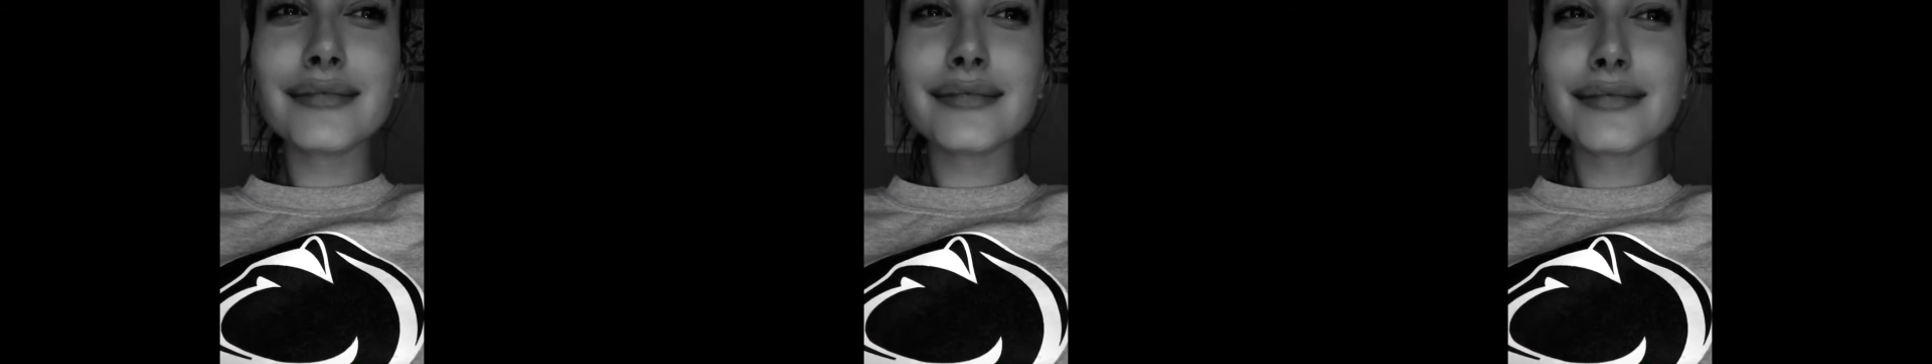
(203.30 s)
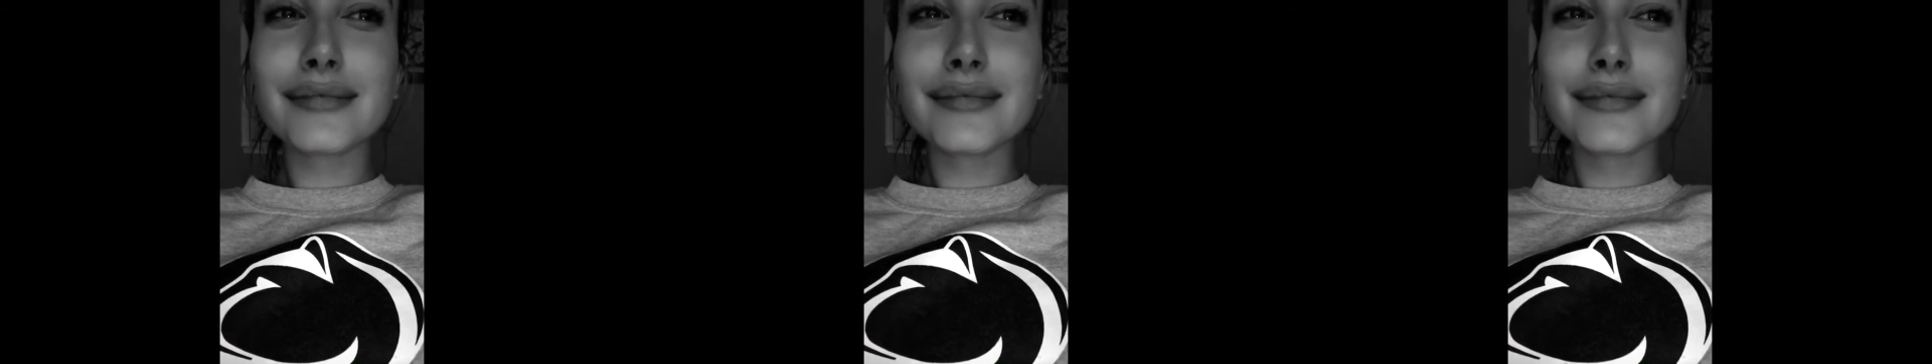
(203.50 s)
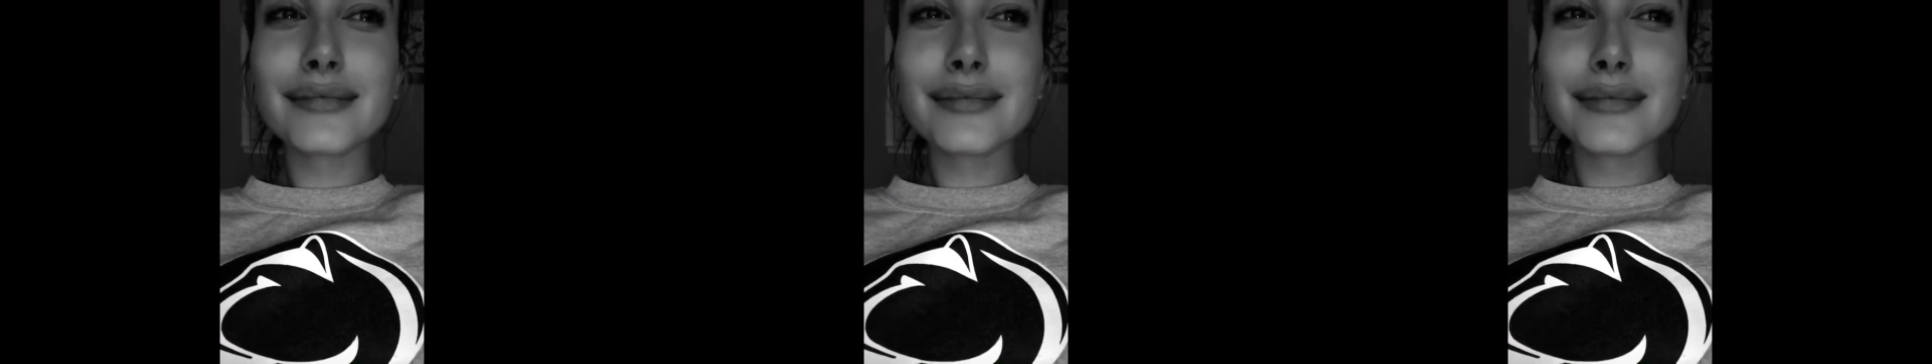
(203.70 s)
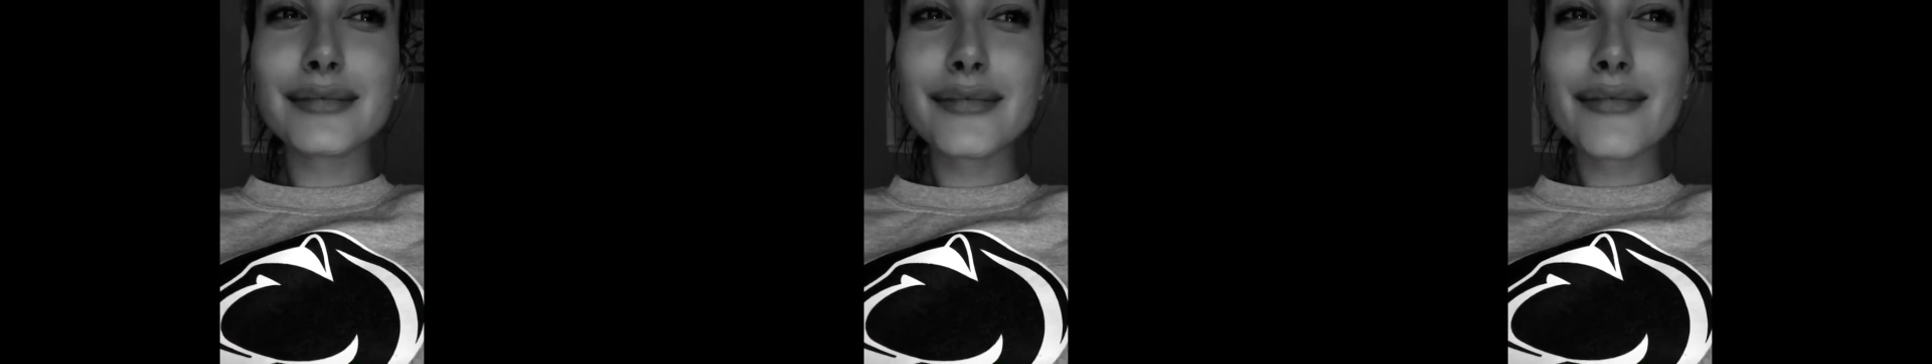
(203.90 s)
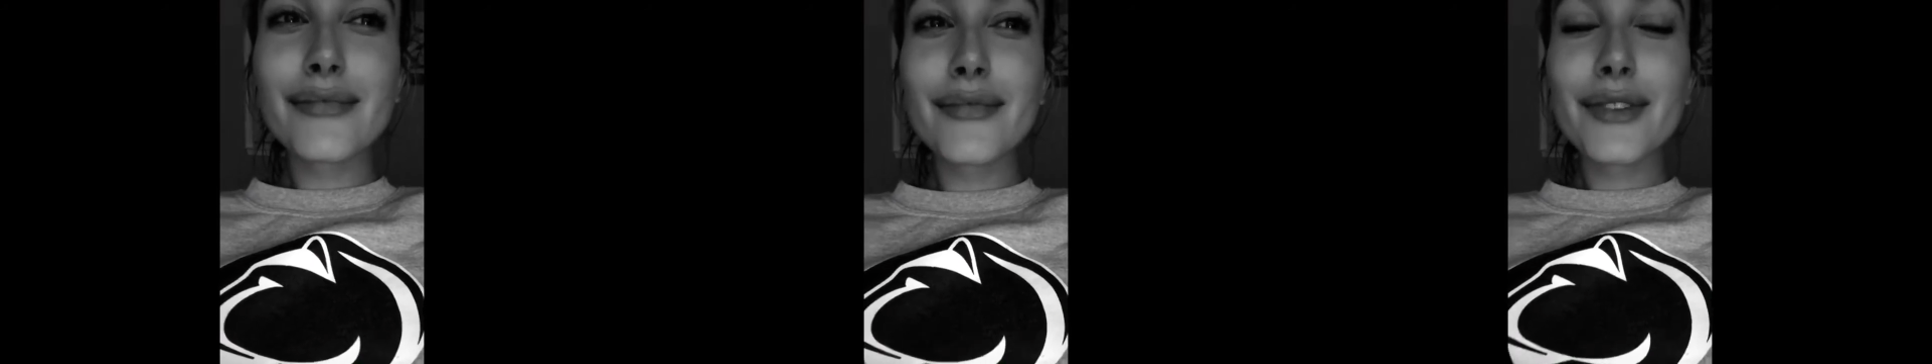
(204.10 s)
creep.
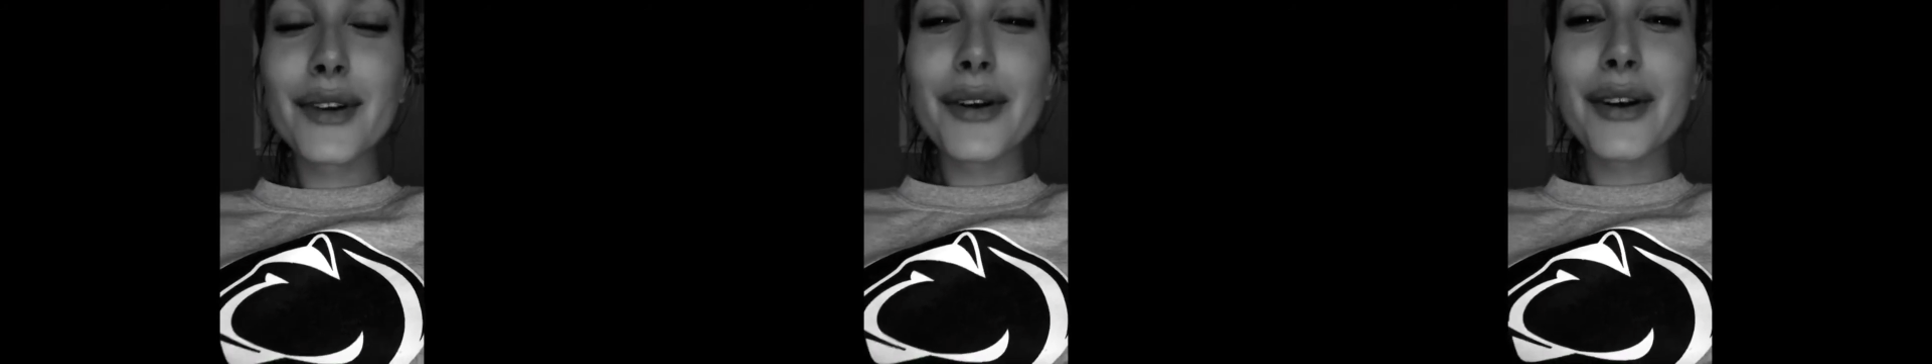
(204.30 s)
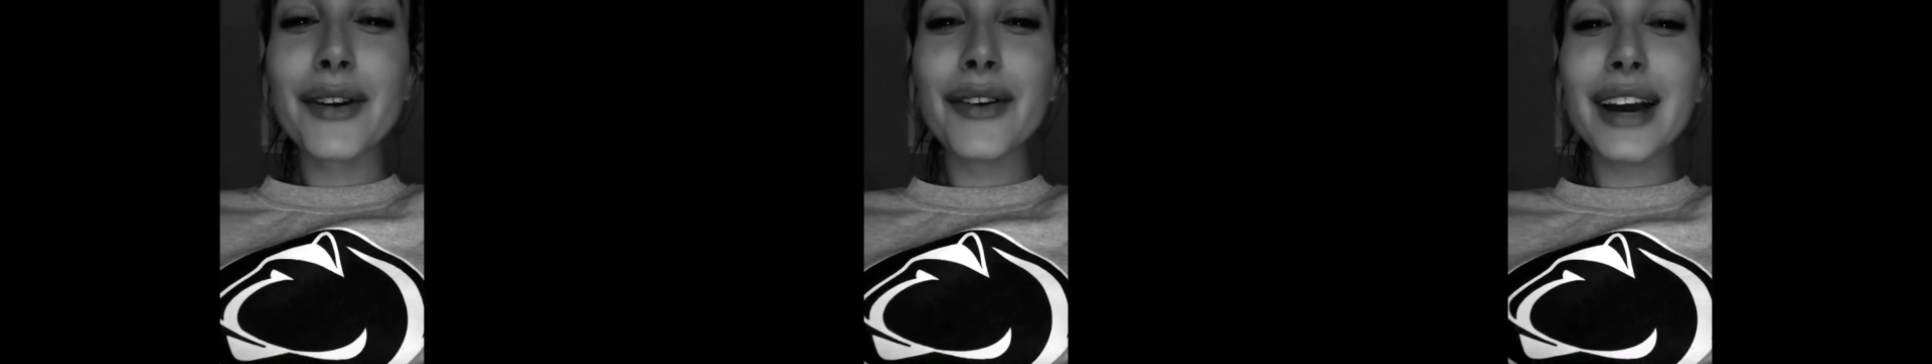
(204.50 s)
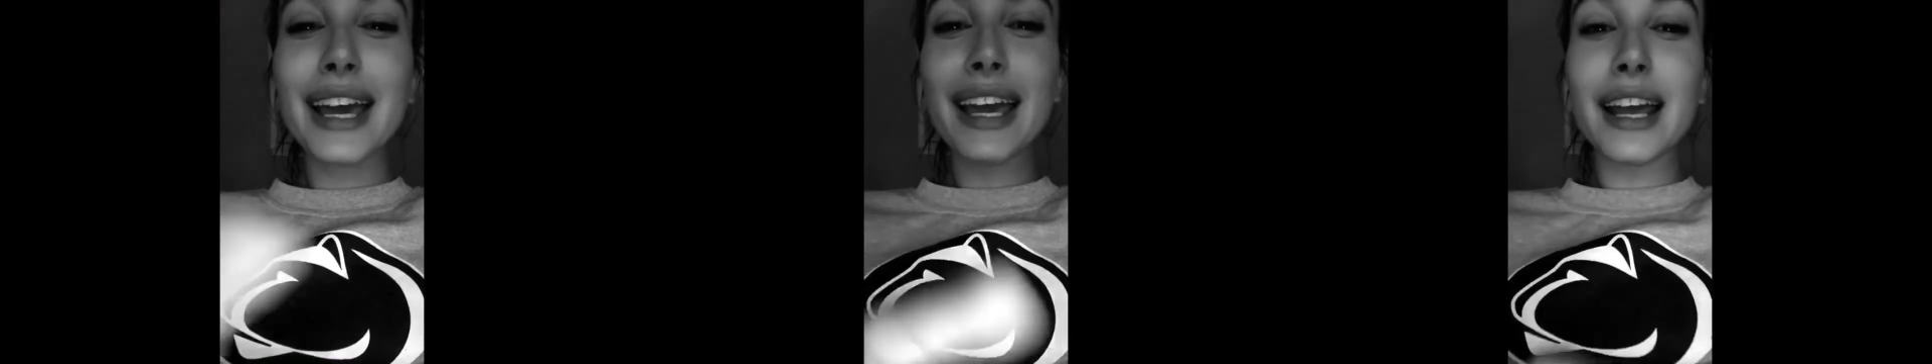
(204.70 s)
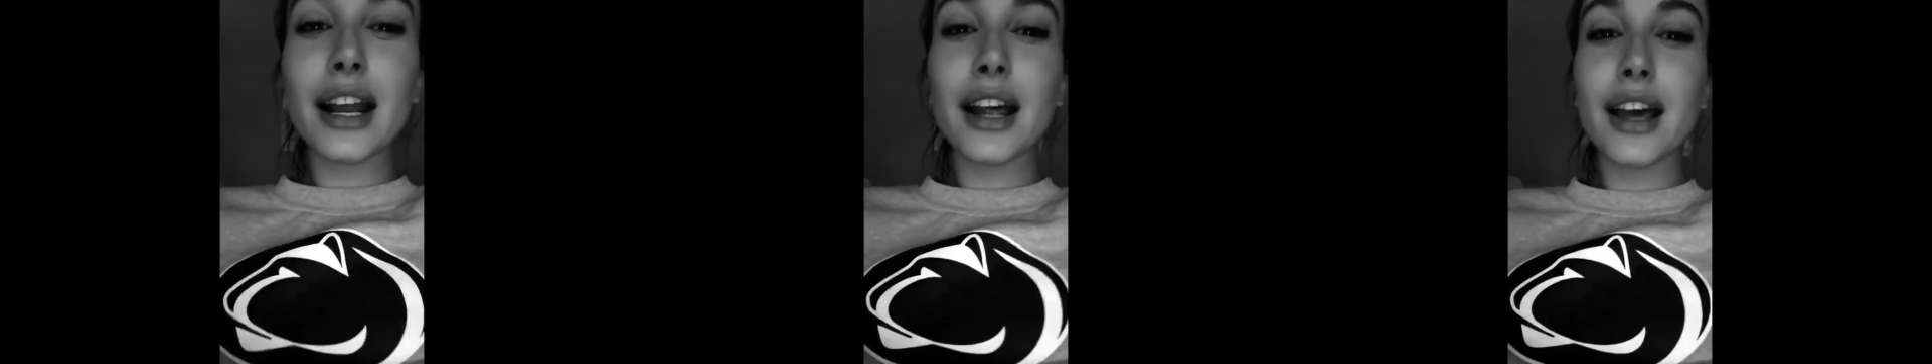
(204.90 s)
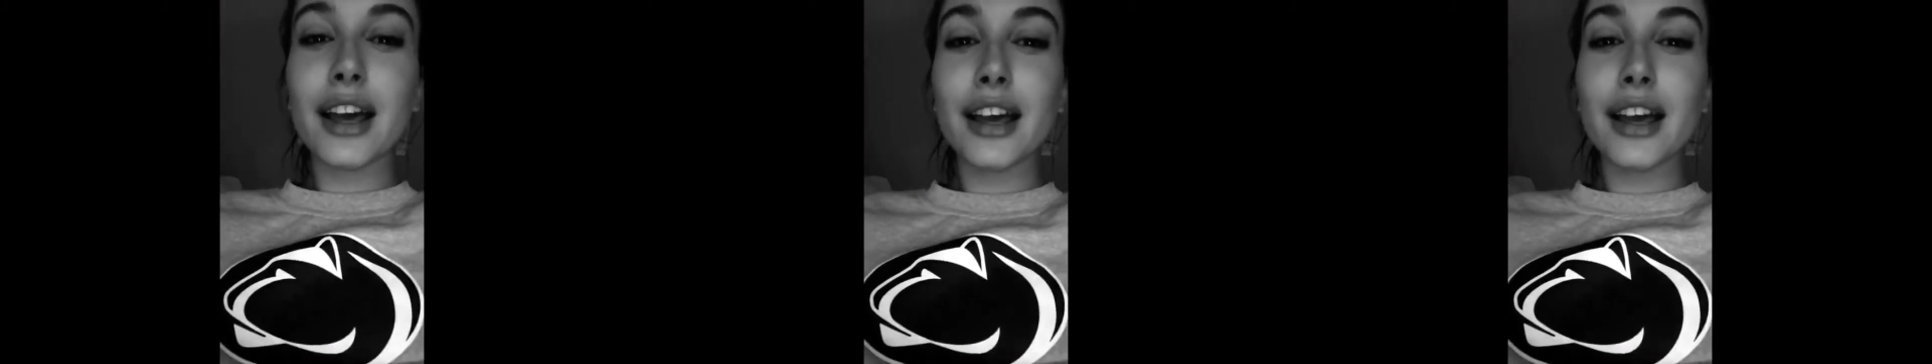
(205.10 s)
Wait for it. Wait,